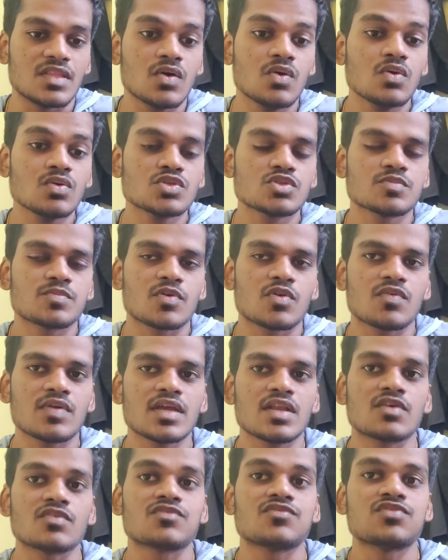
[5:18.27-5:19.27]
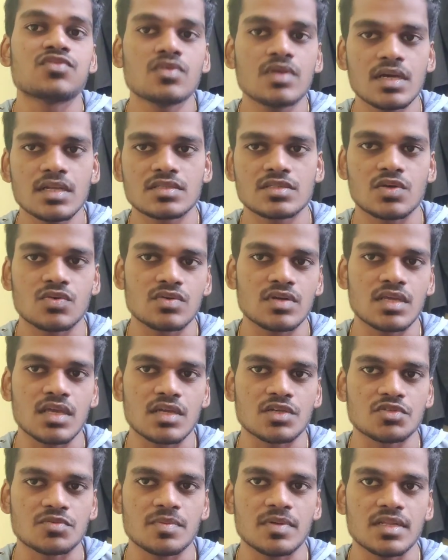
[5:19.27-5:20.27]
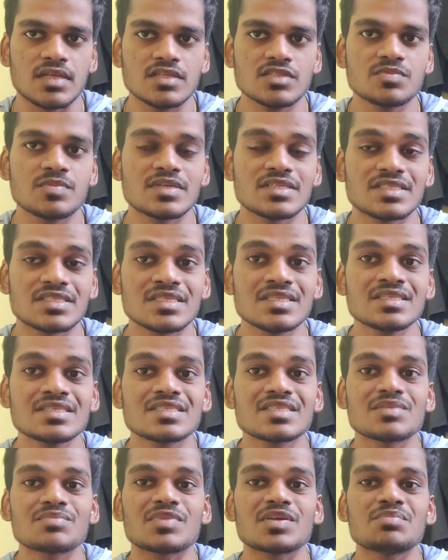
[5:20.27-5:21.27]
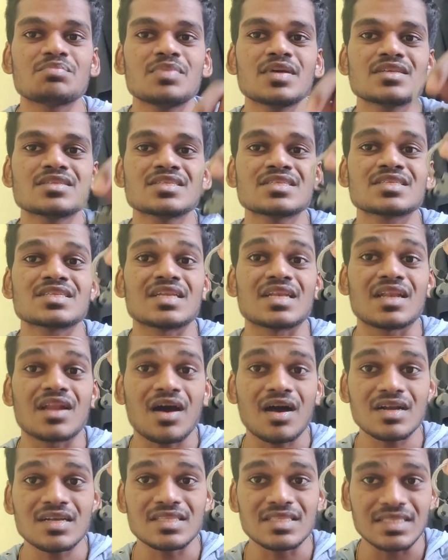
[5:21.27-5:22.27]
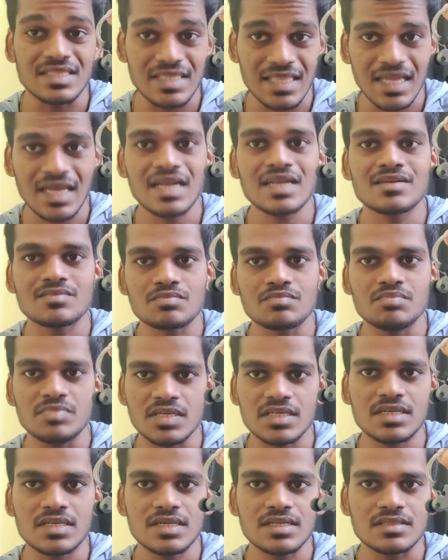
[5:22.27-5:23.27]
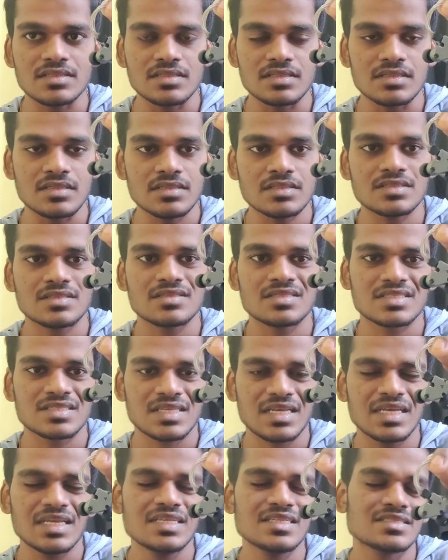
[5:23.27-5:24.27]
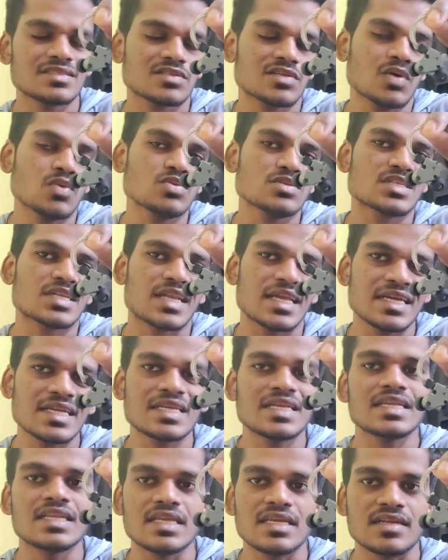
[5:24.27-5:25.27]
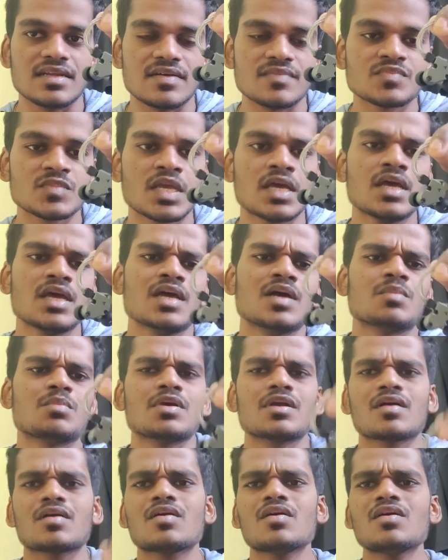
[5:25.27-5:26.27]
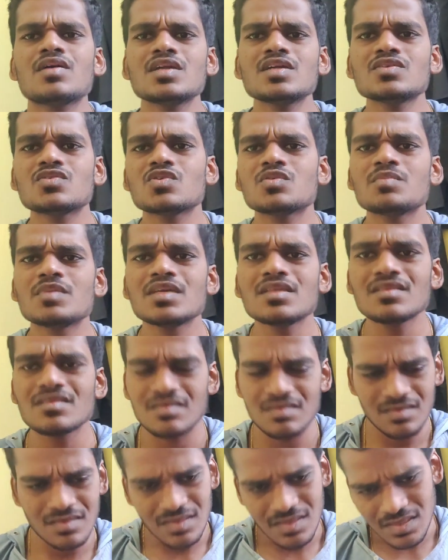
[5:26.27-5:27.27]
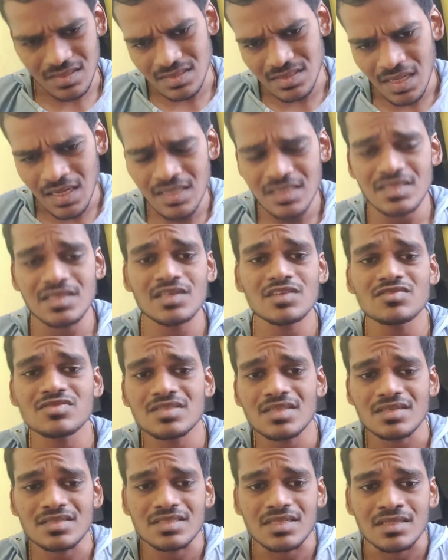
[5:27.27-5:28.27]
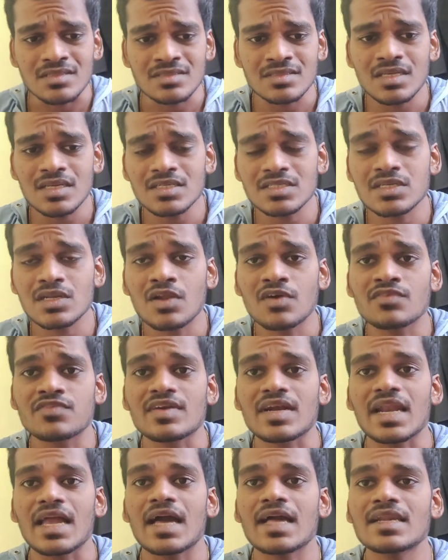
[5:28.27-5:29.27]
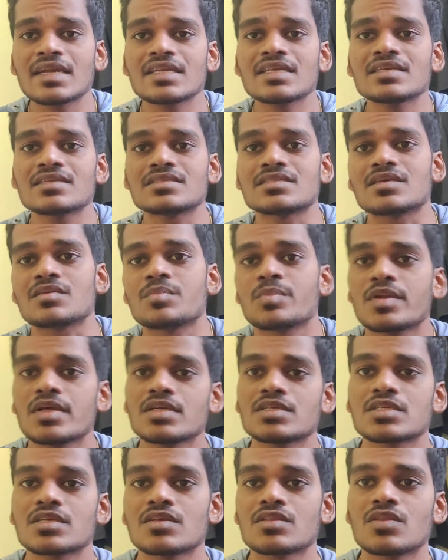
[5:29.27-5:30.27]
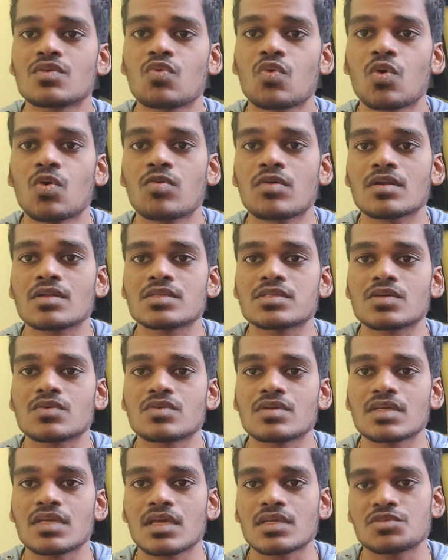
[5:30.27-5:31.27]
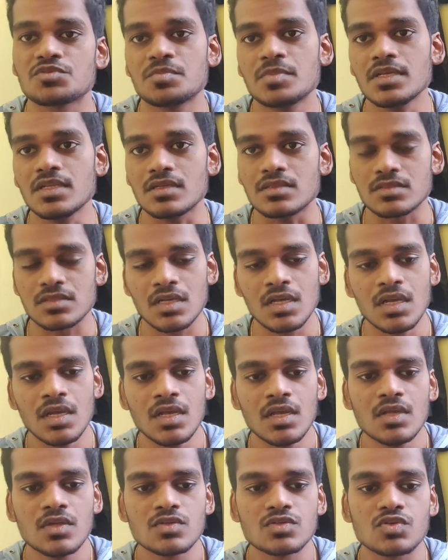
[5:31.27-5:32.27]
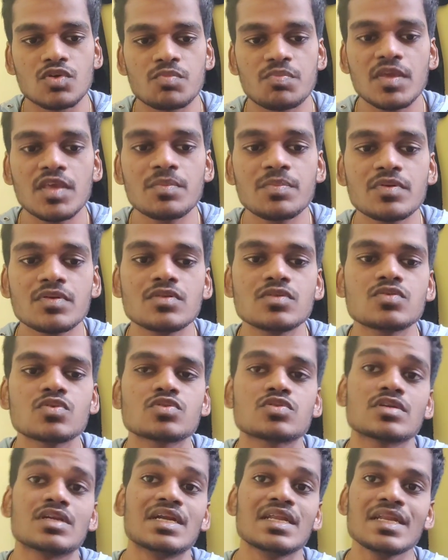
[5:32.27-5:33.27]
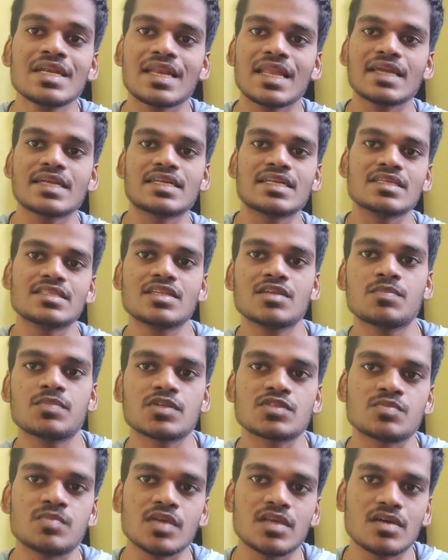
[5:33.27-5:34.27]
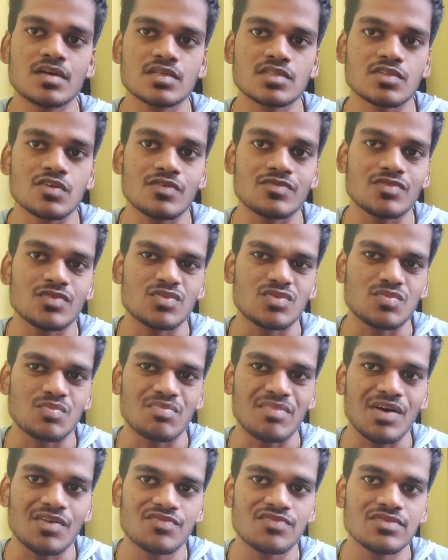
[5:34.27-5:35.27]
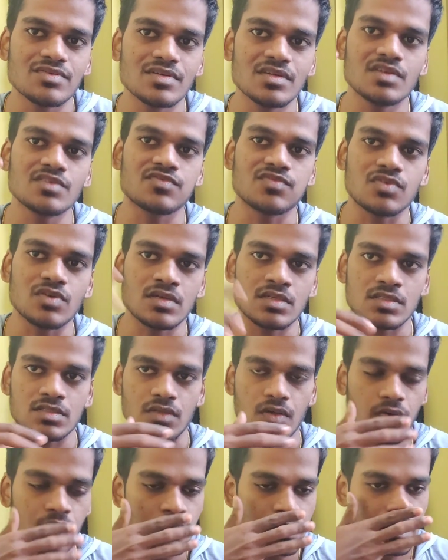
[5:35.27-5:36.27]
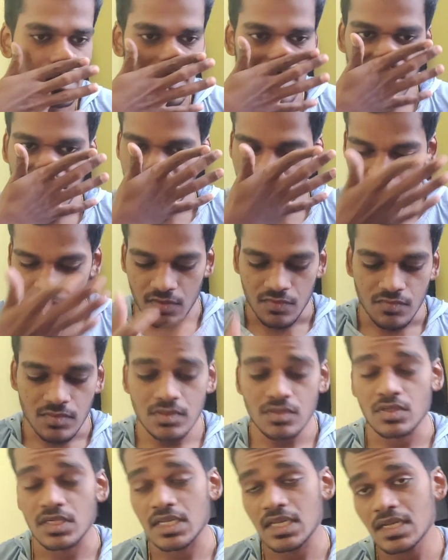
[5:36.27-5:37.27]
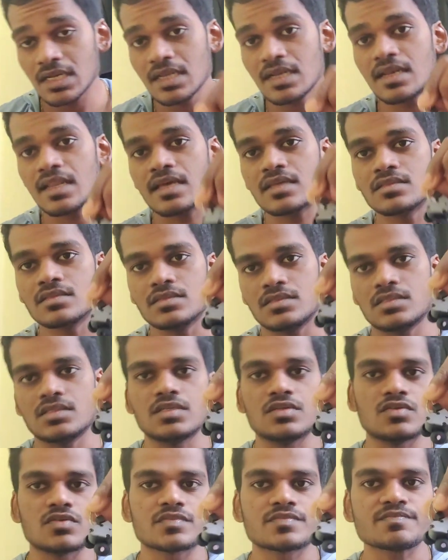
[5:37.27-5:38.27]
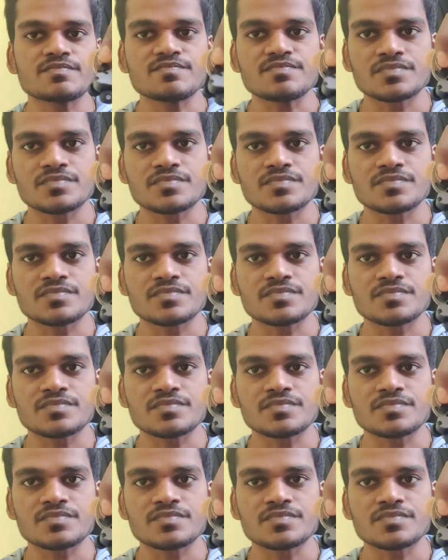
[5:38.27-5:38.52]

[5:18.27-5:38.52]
those provide a fuller sounding experience, but since the mid bass is not that bigger in this, sounds slightly leaner. But according to me, that gives that sensation of clarity and separation in the overall sounding experience. So people those who didn't like T3 Plus because of the muffled fuller sound will really like this C2.